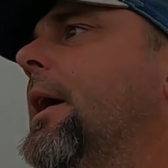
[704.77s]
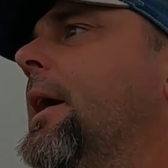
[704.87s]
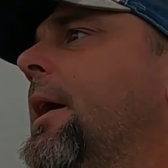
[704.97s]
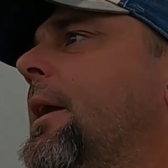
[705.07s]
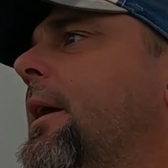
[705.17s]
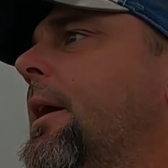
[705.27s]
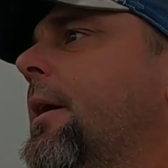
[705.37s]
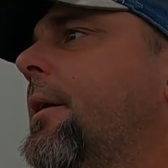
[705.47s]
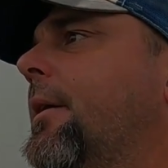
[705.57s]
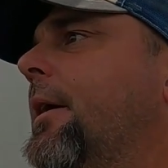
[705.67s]
and
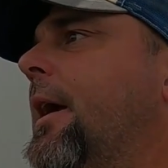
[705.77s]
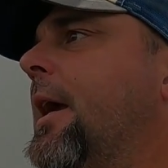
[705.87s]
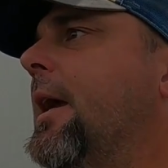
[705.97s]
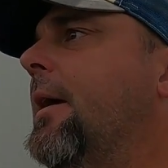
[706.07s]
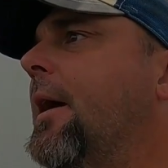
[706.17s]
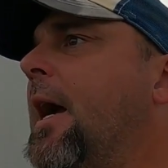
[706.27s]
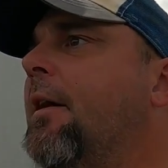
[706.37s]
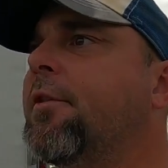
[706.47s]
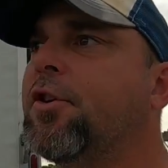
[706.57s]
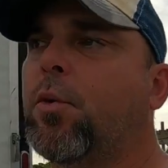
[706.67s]
I
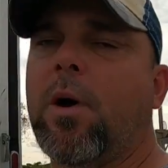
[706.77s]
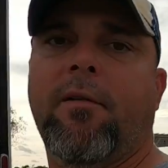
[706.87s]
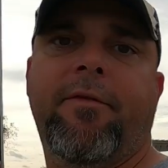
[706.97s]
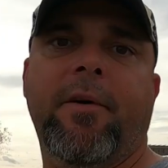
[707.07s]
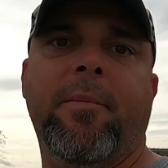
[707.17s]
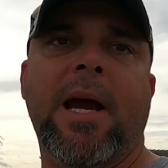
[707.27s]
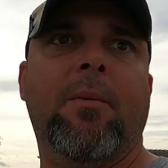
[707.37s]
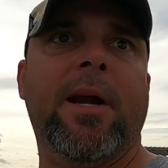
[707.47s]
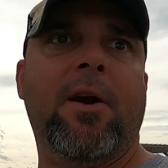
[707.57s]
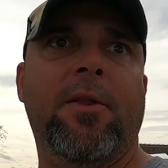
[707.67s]
have a 12-foot
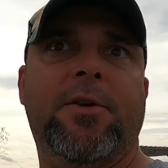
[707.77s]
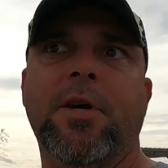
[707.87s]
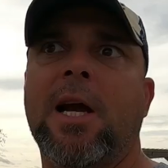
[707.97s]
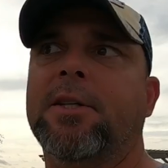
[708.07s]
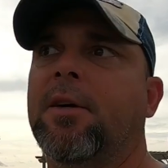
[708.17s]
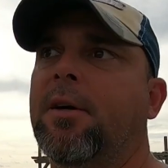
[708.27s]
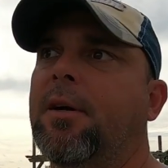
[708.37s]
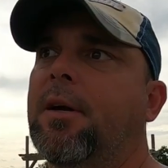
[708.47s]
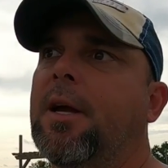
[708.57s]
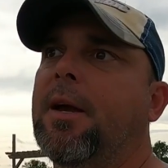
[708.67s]
batwing on the tractor
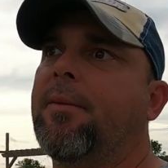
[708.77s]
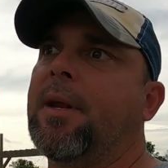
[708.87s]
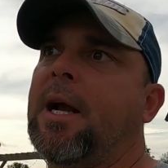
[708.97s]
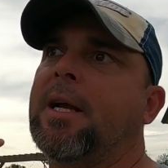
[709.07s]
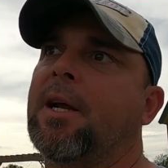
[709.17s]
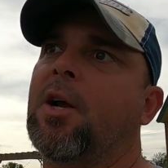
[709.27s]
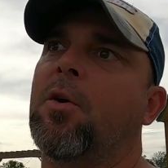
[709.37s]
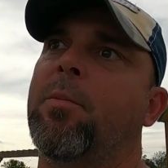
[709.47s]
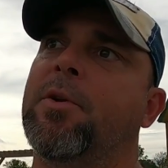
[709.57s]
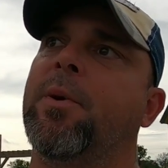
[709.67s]
that I can
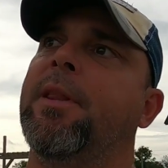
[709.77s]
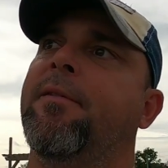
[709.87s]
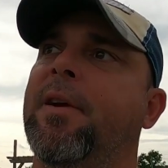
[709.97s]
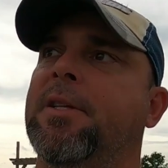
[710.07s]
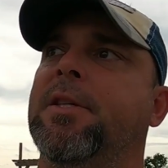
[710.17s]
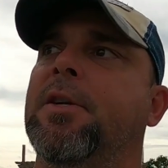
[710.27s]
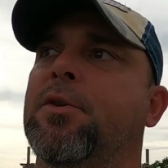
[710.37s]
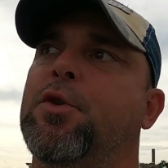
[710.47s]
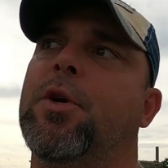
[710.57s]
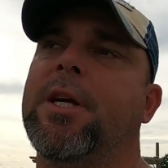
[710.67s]
go between the fence and
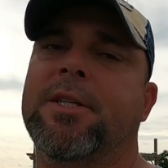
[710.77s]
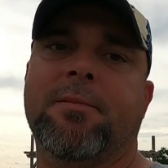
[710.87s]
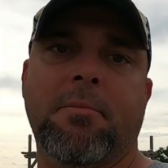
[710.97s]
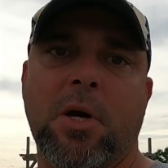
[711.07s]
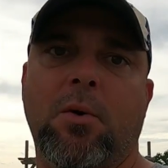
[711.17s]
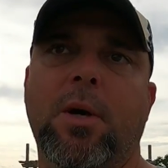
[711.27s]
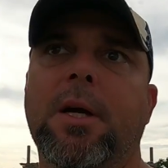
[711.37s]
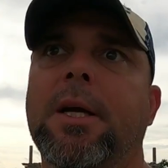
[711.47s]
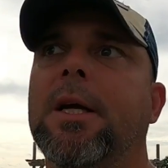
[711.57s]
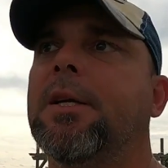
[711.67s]
those trees and mow.
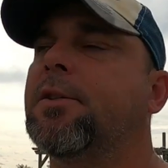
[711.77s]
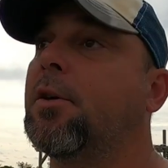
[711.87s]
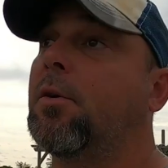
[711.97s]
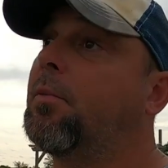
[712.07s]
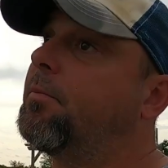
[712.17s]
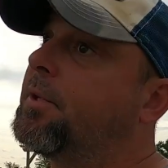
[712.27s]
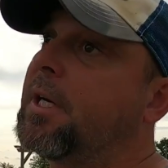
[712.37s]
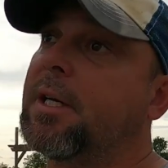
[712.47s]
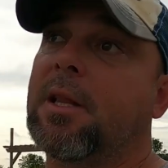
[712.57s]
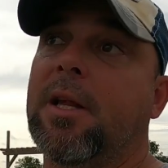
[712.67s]
So
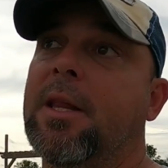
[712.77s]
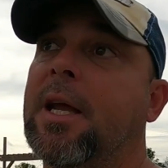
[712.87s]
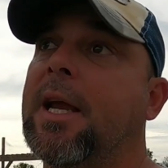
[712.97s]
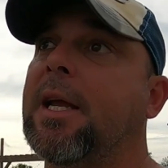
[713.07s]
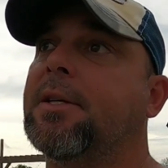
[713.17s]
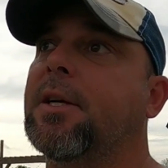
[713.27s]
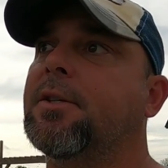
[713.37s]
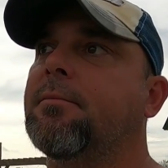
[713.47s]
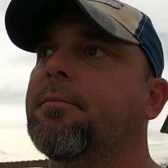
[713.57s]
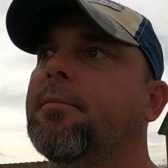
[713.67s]
technically they can't
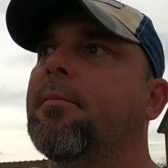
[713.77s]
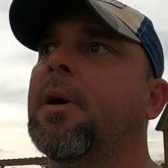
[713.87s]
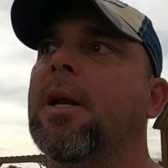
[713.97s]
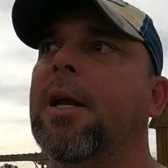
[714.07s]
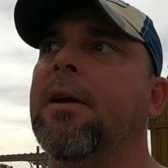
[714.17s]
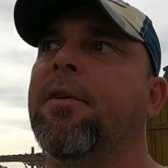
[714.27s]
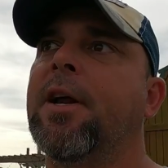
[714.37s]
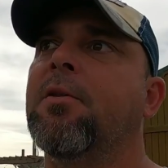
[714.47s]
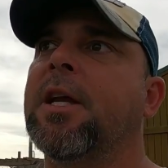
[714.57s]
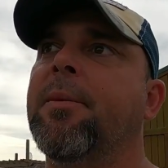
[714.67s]
touch them, but if
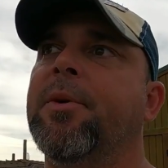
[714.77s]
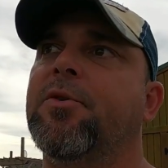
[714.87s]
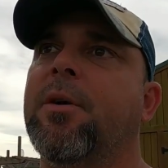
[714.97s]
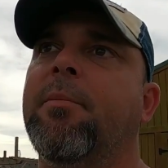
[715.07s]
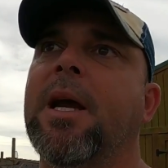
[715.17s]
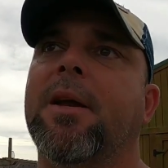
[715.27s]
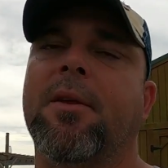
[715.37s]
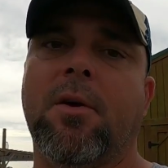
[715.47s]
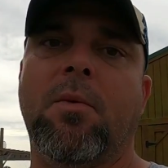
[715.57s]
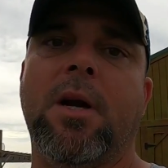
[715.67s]
I don't keep it trimmed back,
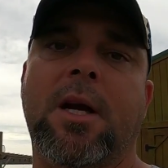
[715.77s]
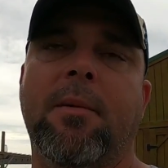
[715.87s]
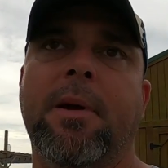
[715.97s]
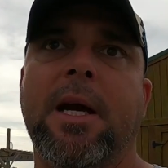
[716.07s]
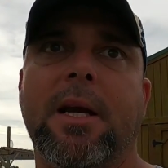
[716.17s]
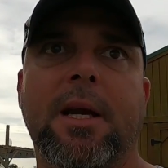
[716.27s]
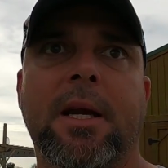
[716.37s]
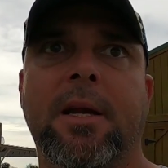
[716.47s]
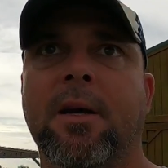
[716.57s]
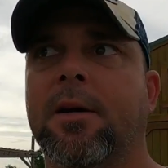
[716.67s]
they're going to want to come back
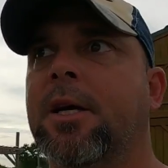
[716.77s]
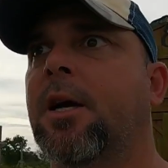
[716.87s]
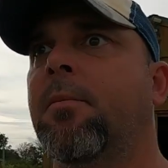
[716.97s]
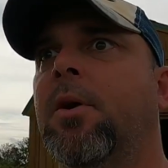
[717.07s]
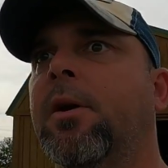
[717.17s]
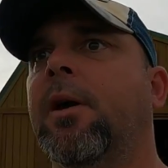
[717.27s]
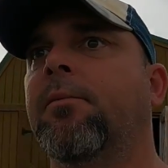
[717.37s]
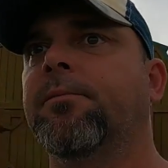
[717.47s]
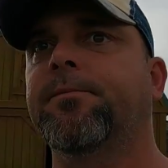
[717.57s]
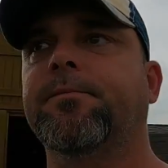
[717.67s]
and cut them all
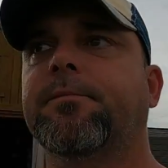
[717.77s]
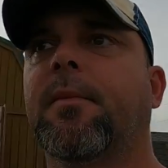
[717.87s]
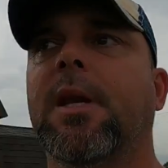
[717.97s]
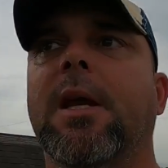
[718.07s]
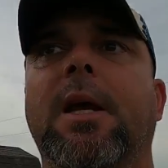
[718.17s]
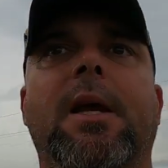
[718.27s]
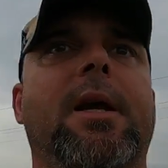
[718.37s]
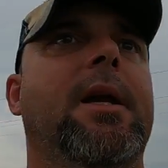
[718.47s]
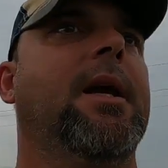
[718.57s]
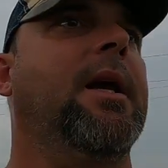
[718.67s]
down,
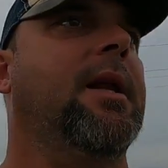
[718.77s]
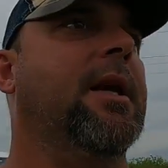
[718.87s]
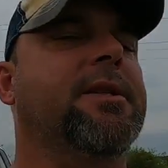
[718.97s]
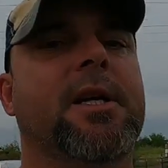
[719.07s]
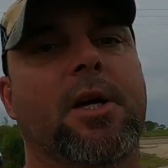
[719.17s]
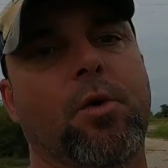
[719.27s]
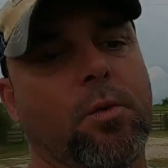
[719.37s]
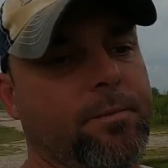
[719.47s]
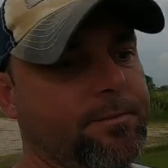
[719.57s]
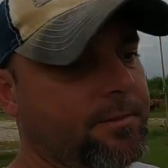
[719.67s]
and that's not cool.